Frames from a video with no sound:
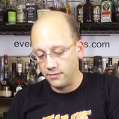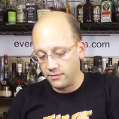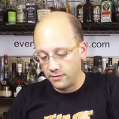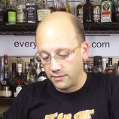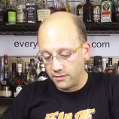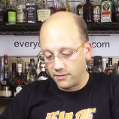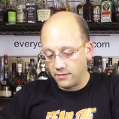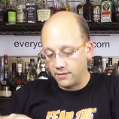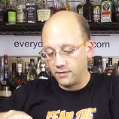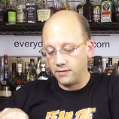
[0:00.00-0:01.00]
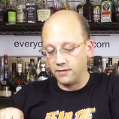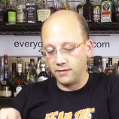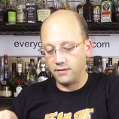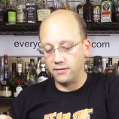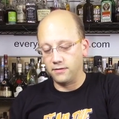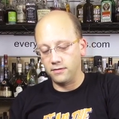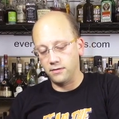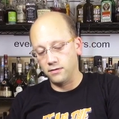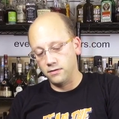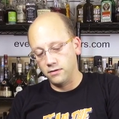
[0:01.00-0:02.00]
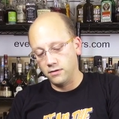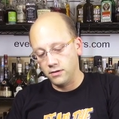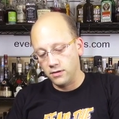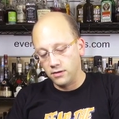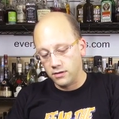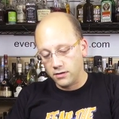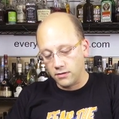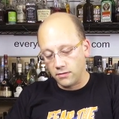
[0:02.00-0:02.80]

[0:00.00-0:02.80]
[no speech]